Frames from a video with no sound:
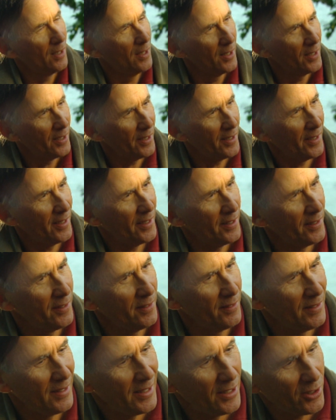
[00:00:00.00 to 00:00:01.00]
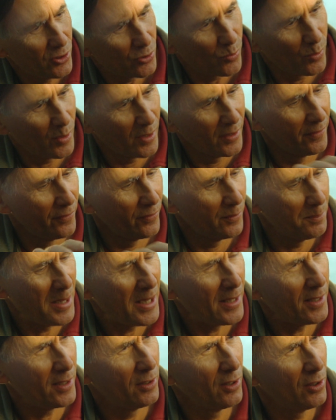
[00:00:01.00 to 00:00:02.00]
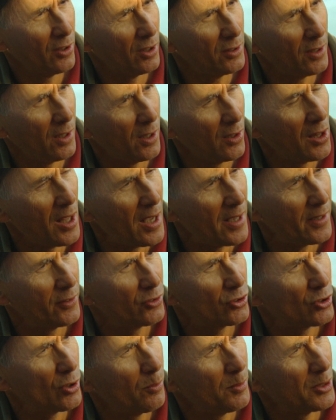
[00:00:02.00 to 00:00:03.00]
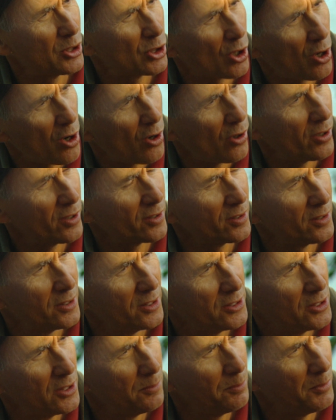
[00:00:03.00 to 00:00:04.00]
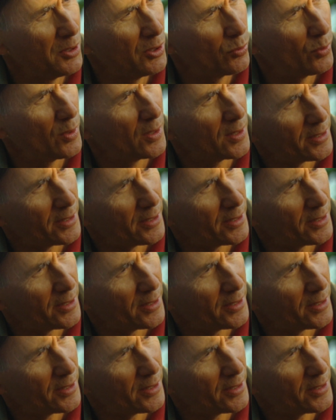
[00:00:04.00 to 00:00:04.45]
and each one of them had so much cartilage in between, like